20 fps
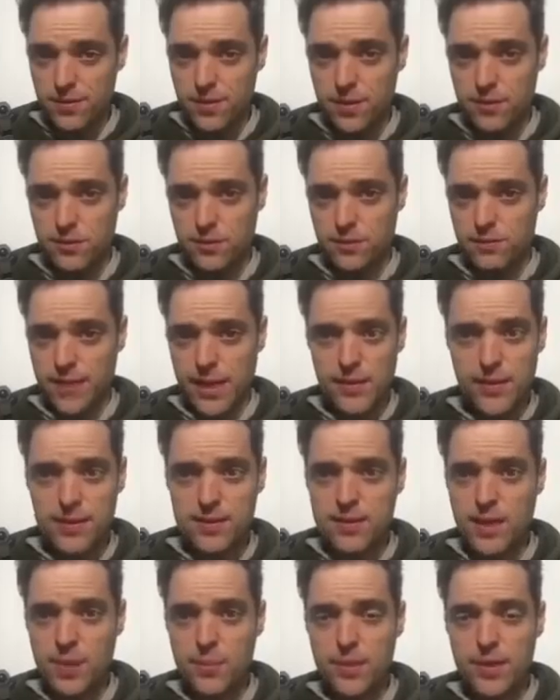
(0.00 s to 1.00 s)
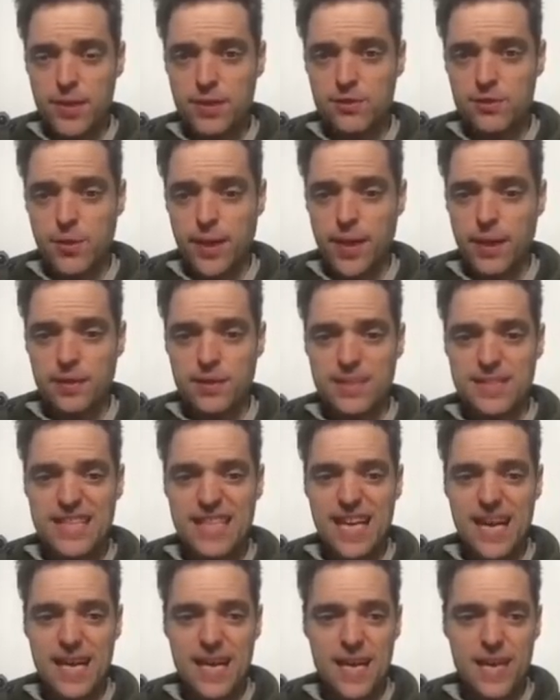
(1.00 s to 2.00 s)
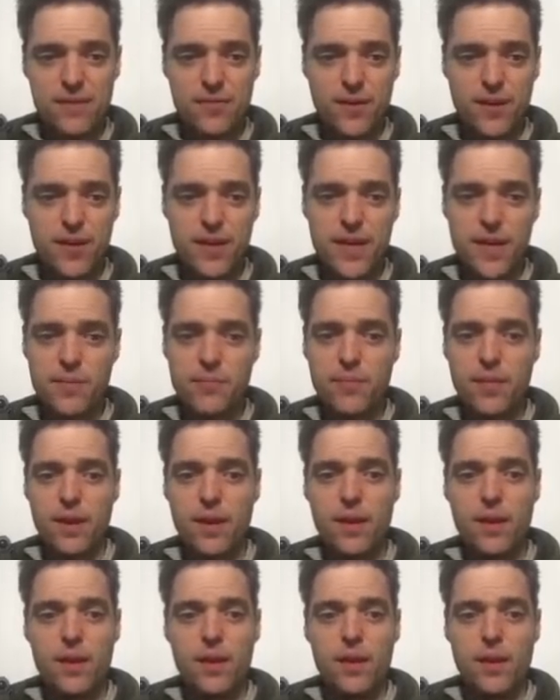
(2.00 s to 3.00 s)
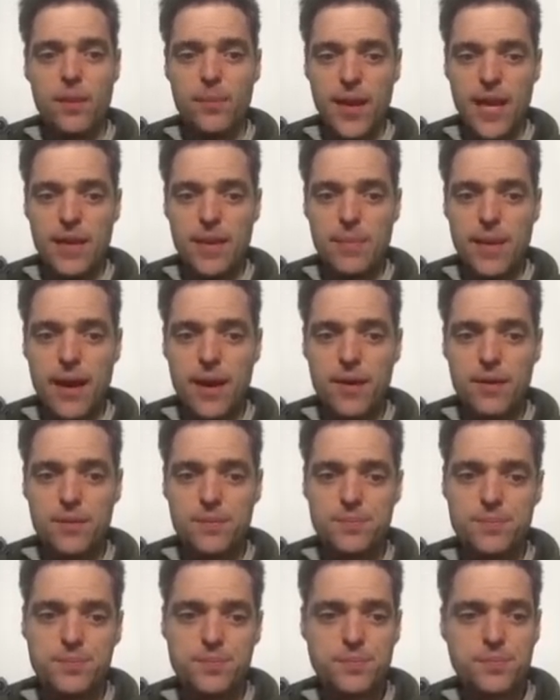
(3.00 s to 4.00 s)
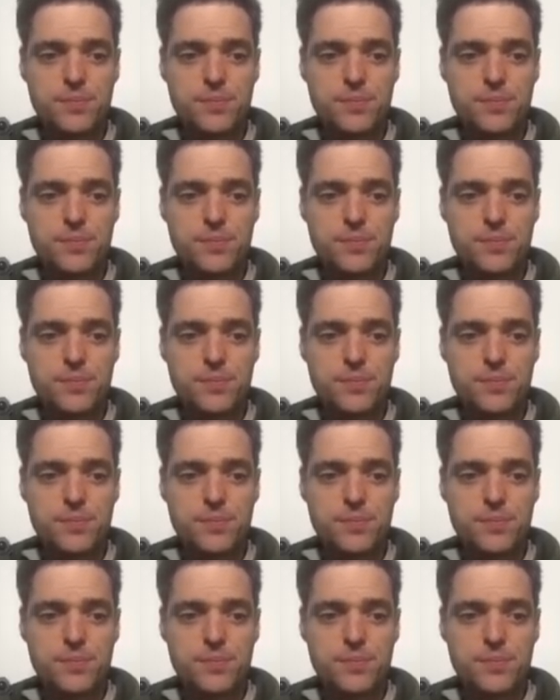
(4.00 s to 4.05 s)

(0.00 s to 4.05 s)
a surveillance company straight out of C I A funding, PayPal,